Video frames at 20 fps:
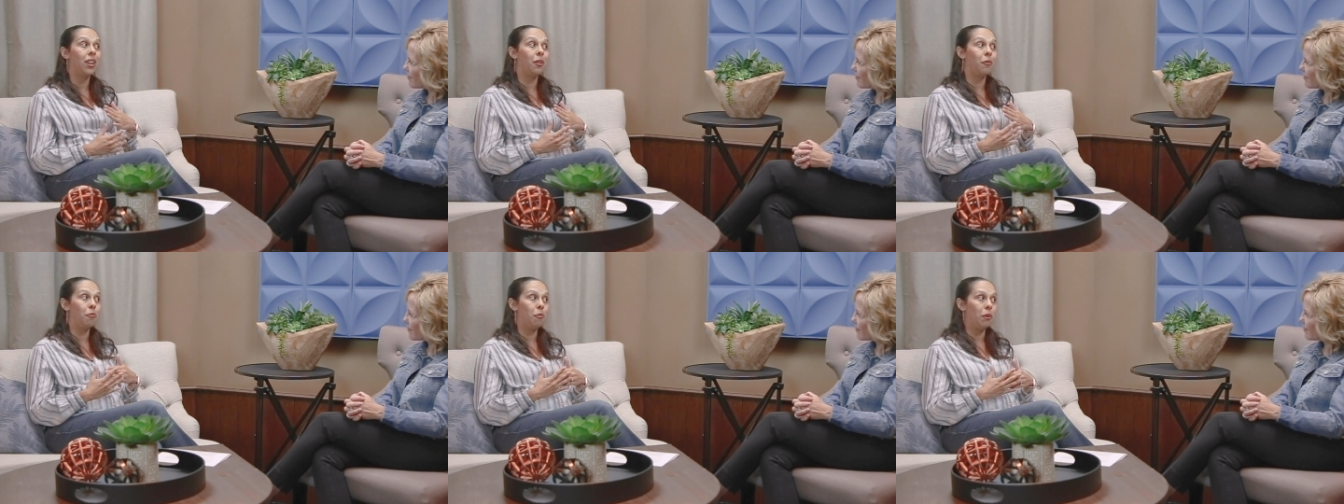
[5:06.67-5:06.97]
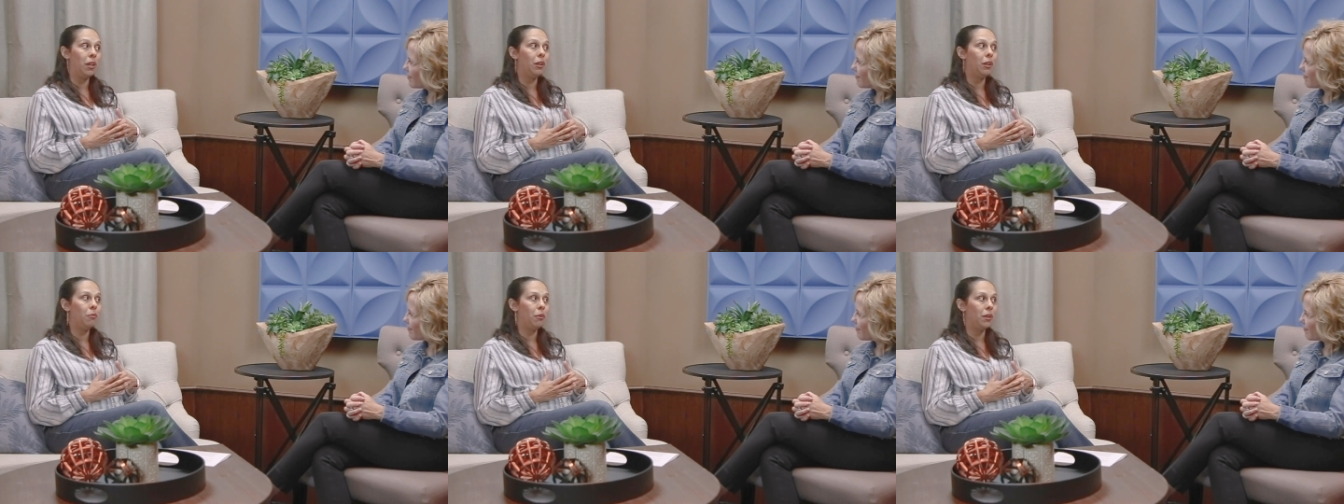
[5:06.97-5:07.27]
a
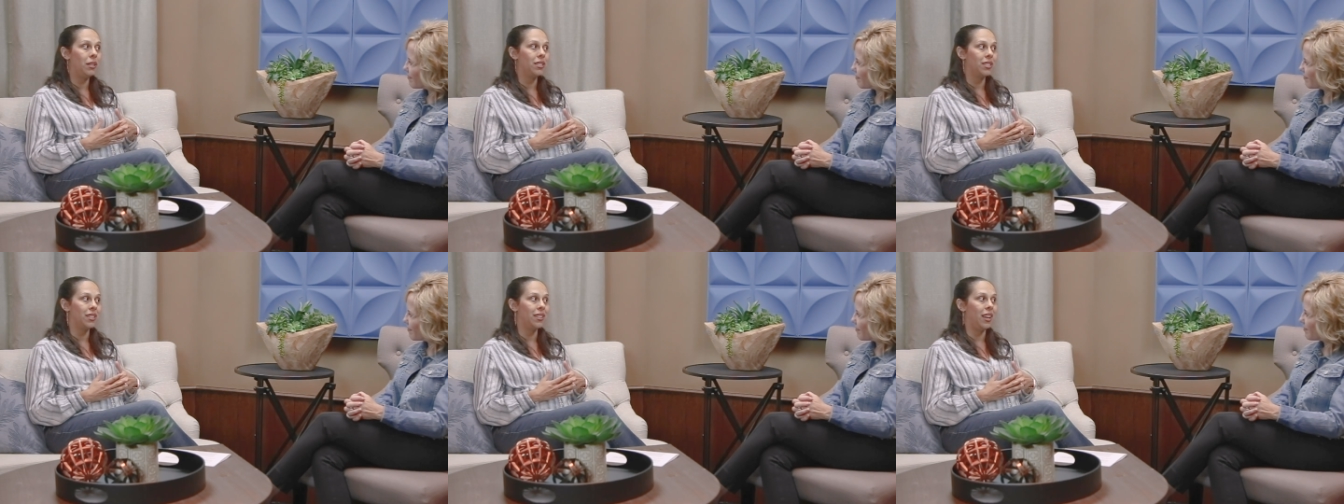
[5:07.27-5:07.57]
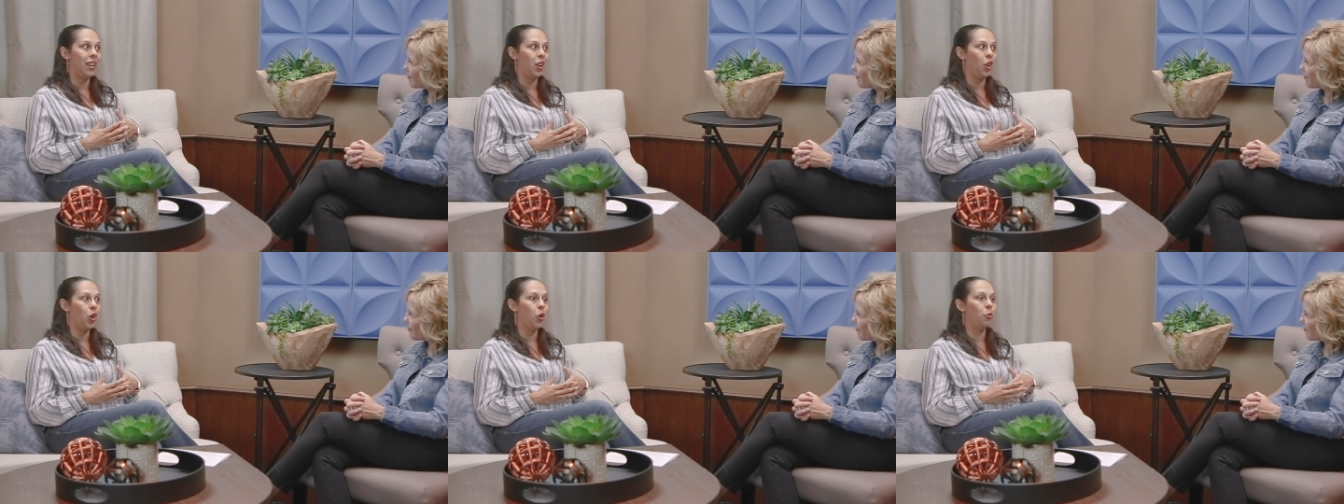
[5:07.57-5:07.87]
big piece of
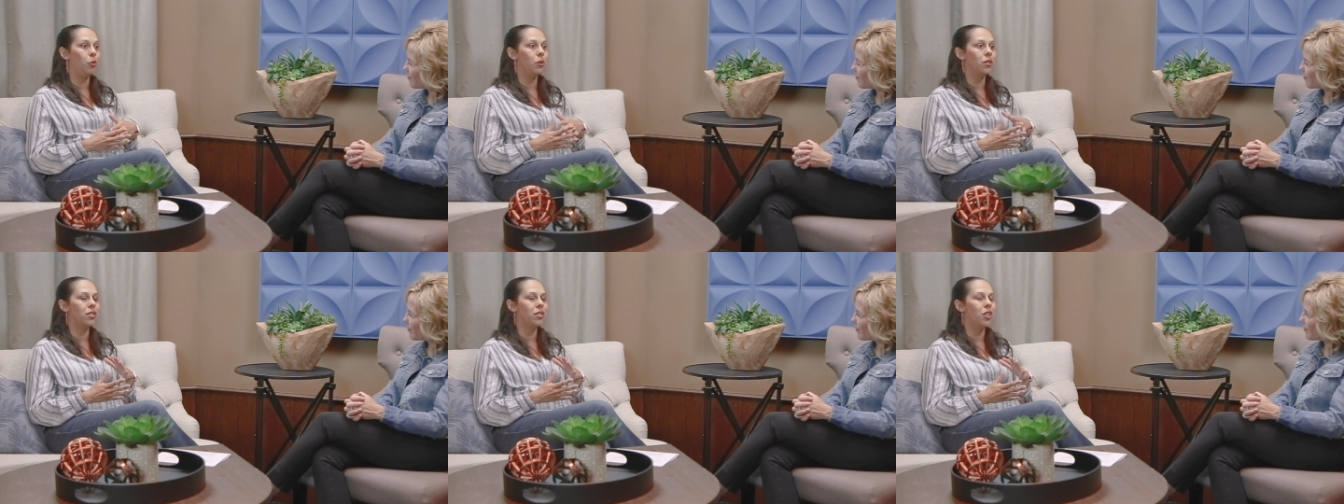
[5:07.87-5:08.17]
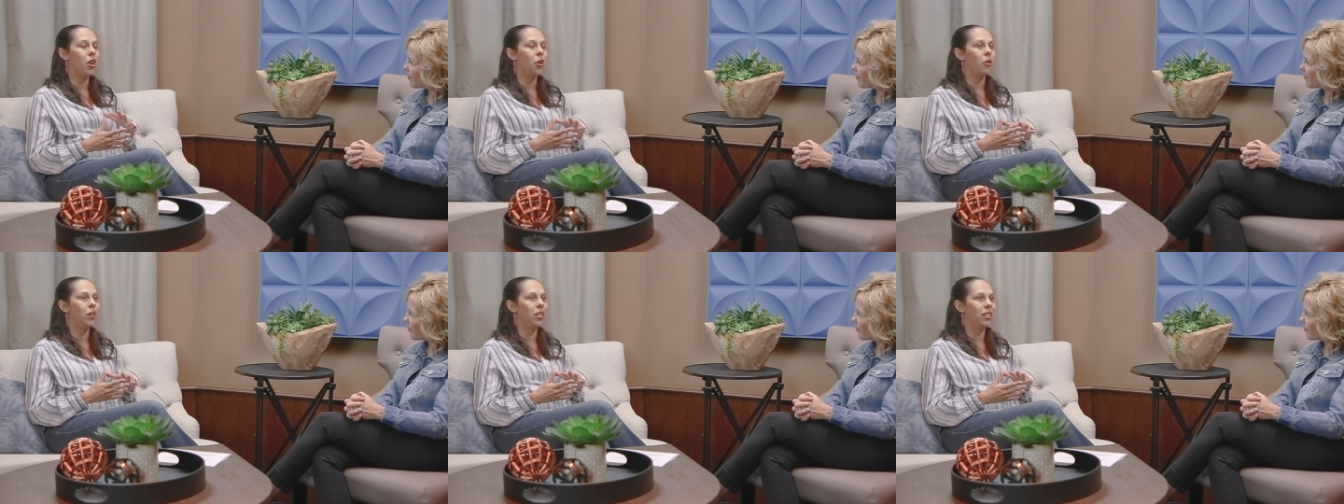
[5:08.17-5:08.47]
that hope was
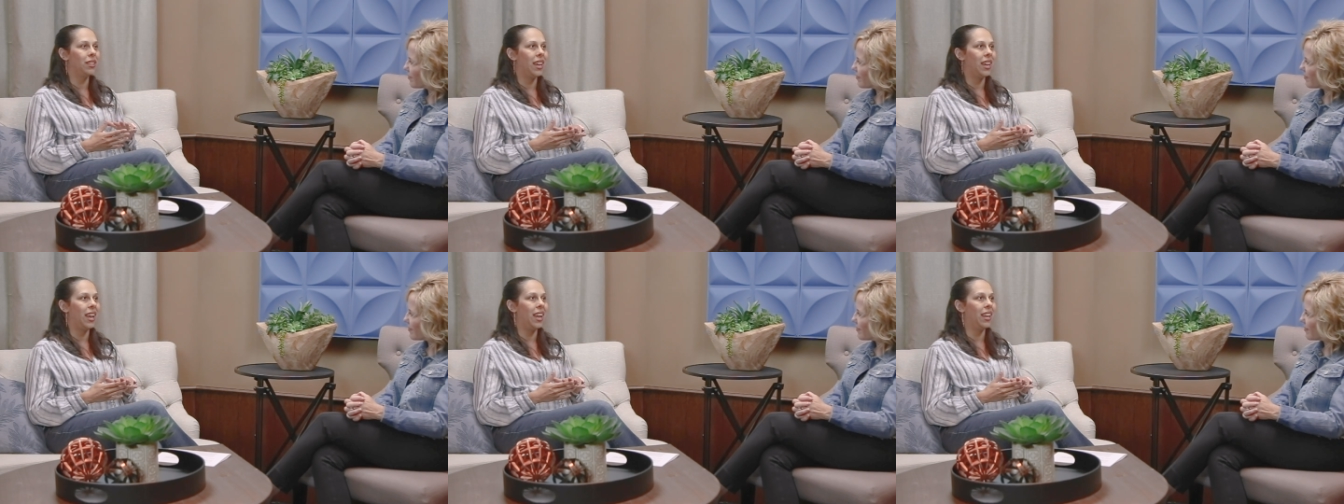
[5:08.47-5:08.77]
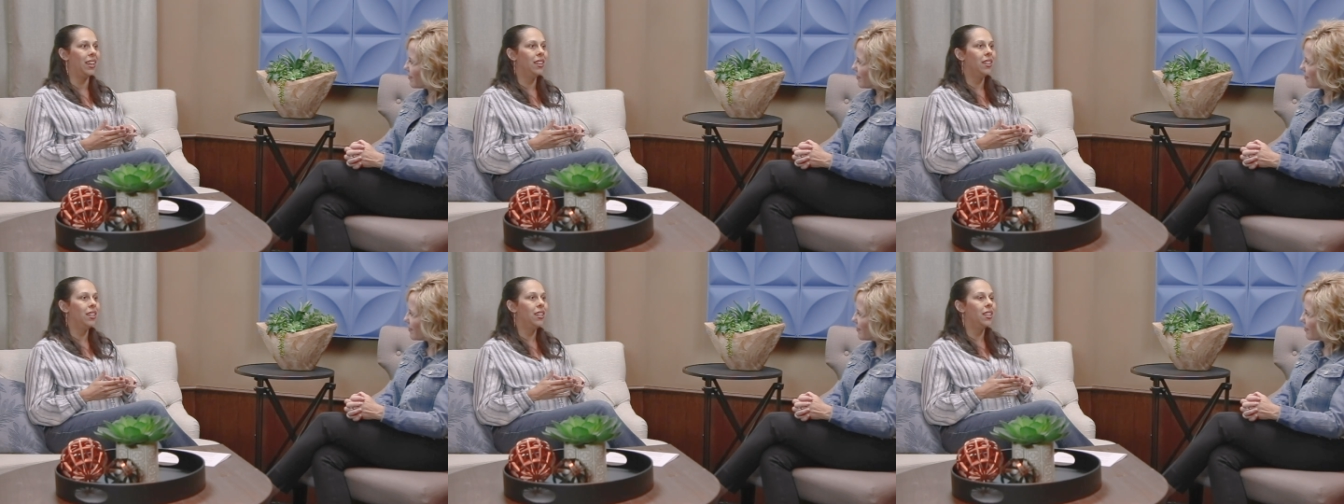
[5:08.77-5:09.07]
knowing
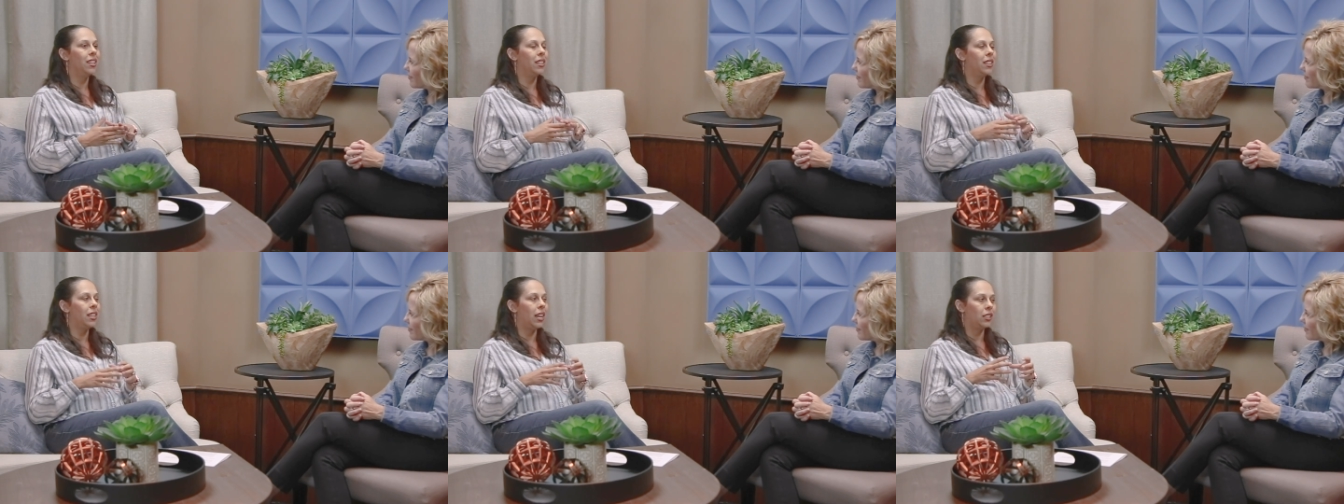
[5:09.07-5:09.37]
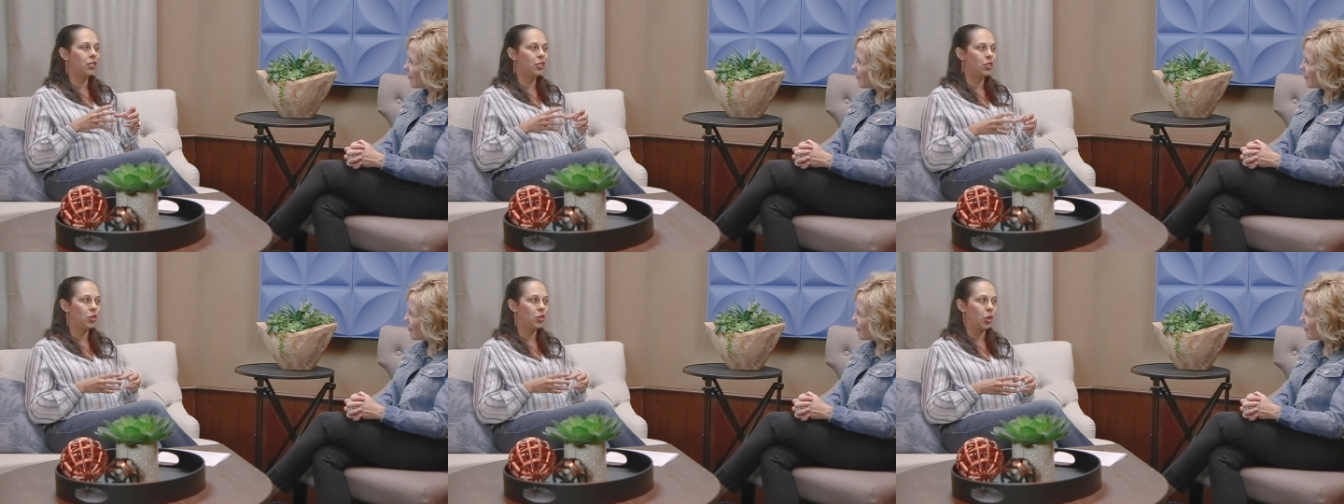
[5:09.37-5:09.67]
that
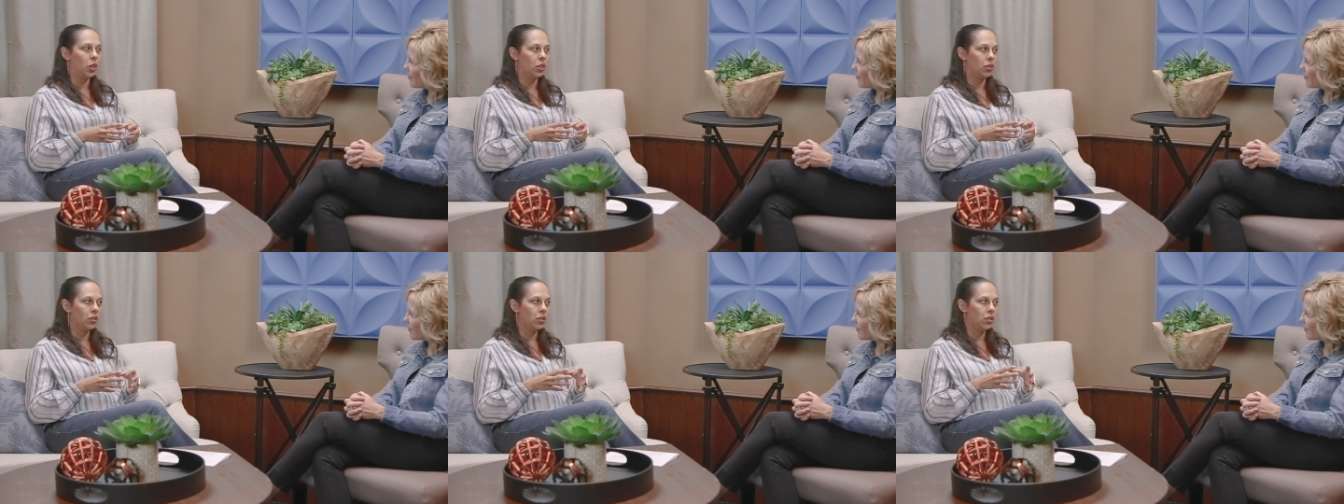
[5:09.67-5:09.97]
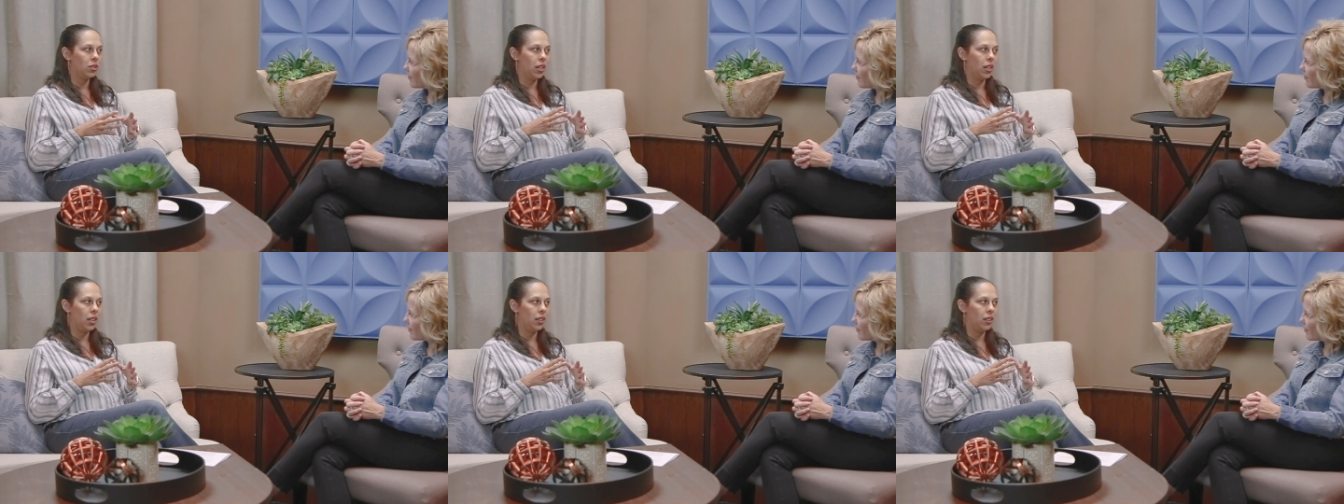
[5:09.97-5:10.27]
that
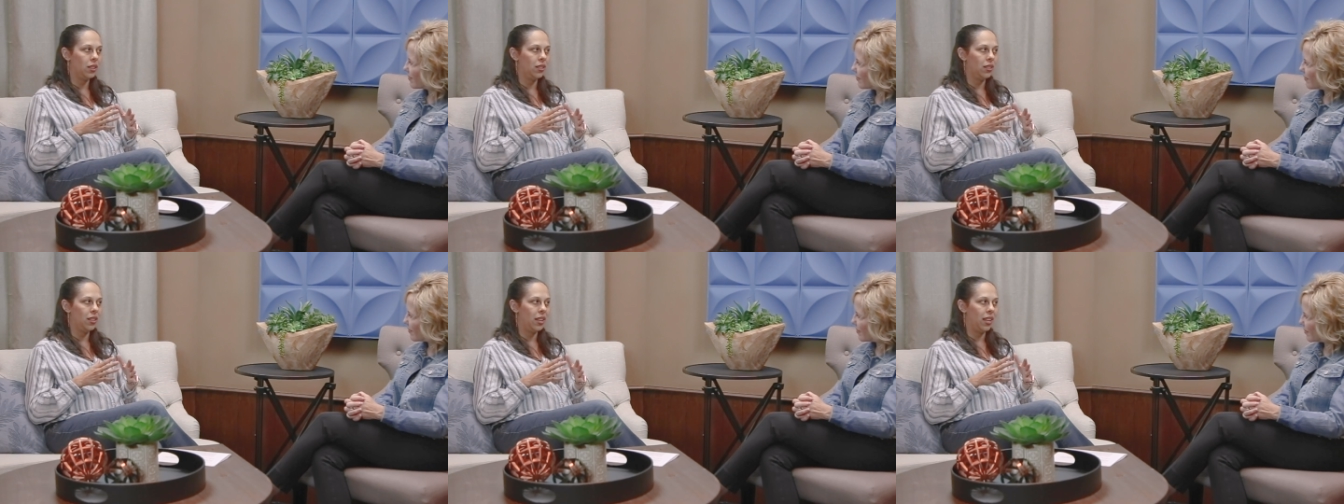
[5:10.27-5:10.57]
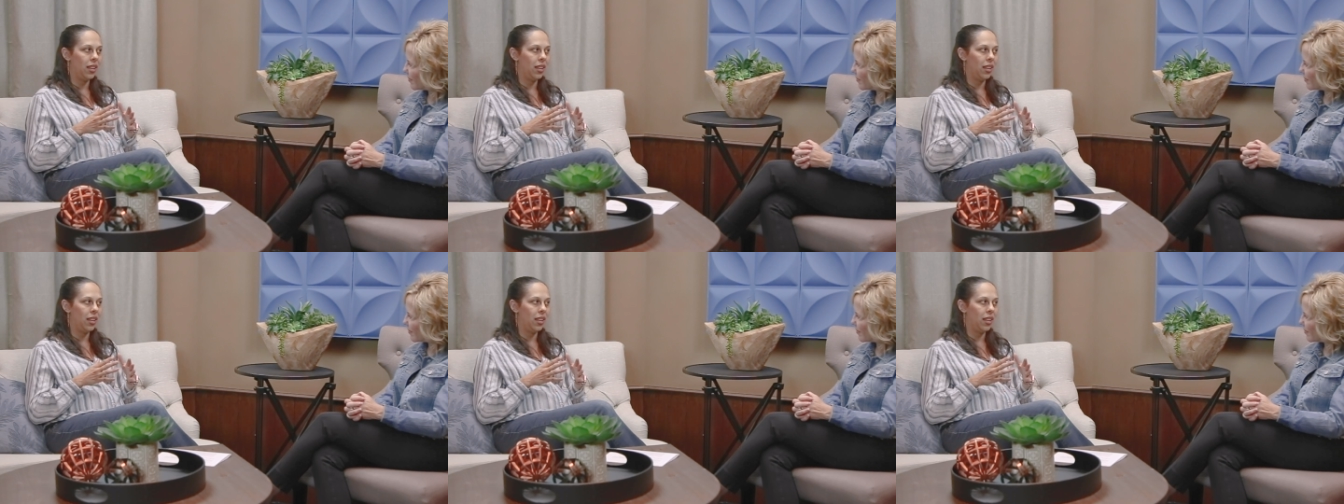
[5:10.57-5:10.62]
struggle and,